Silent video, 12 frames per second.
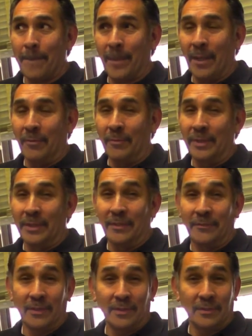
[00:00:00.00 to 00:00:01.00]
it would be
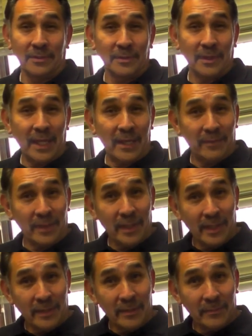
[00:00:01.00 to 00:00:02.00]
difficult to
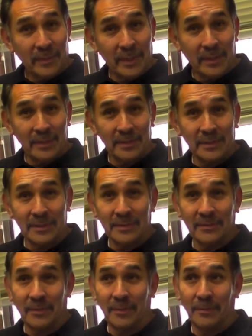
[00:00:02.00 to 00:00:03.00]
advocate because from a